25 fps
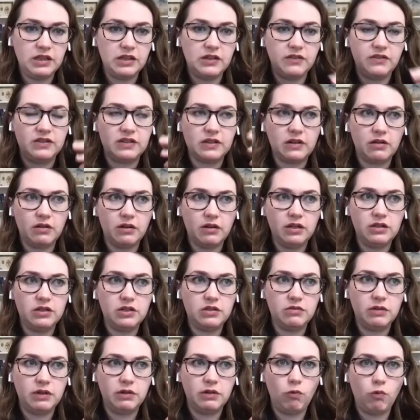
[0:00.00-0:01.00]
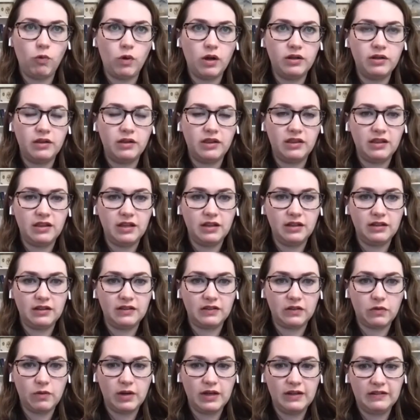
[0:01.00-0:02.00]
So I think if it's already doing one
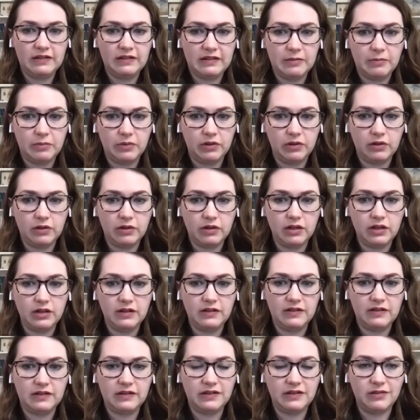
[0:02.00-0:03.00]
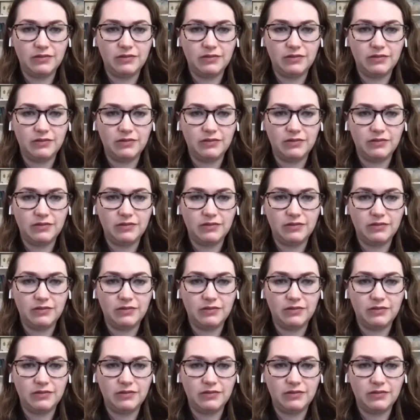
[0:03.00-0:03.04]
thing that's quite similar,